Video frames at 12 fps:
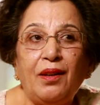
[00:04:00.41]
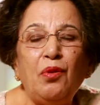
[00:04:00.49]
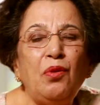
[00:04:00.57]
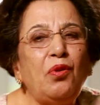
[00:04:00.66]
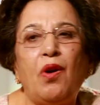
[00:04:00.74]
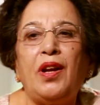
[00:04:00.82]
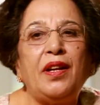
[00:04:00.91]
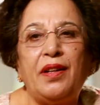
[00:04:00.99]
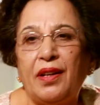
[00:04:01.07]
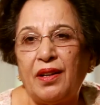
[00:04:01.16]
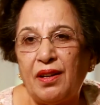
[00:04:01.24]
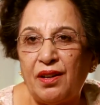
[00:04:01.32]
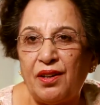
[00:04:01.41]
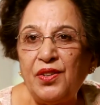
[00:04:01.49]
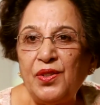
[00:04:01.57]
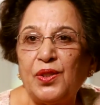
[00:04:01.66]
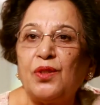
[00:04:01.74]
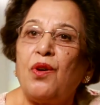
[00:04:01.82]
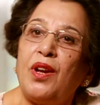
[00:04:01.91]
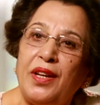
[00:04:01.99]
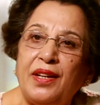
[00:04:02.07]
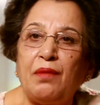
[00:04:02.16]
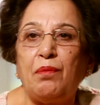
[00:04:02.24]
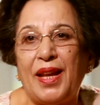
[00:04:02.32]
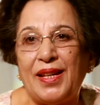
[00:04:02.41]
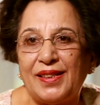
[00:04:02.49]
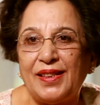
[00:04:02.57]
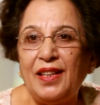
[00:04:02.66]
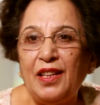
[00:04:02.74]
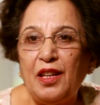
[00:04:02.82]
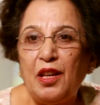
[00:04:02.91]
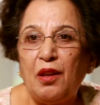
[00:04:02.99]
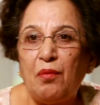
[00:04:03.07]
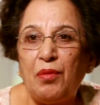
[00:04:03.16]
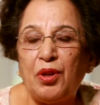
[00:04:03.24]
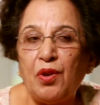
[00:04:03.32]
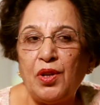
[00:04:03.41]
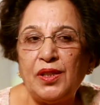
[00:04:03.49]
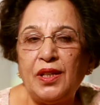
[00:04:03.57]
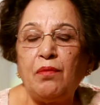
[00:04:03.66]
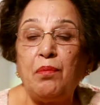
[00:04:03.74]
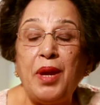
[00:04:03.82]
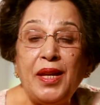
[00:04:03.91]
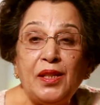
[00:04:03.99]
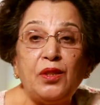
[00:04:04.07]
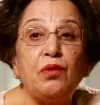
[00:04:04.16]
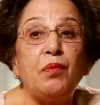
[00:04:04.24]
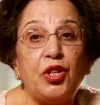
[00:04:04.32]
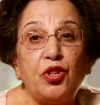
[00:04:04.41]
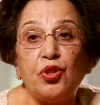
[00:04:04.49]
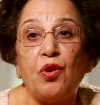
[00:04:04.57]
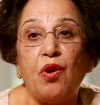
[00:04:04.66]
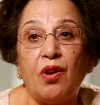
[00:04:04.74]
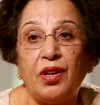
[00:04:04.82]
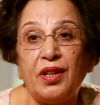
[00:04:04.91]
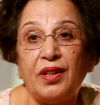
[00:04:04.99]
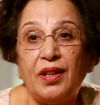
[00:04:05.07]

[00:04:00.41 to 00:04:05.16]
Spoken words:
don't call it a curse, call it a blessing, because it makes you matured.